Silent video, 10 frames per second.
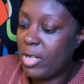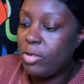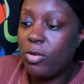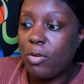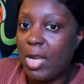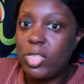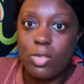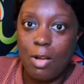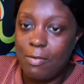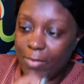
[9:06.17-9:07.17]
Or you create
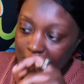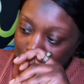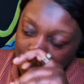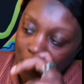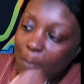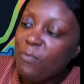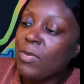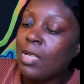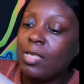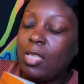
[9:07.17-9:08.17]
your own video.
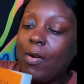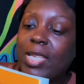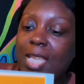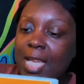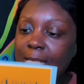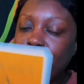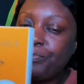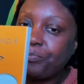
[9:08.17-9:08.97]
So again,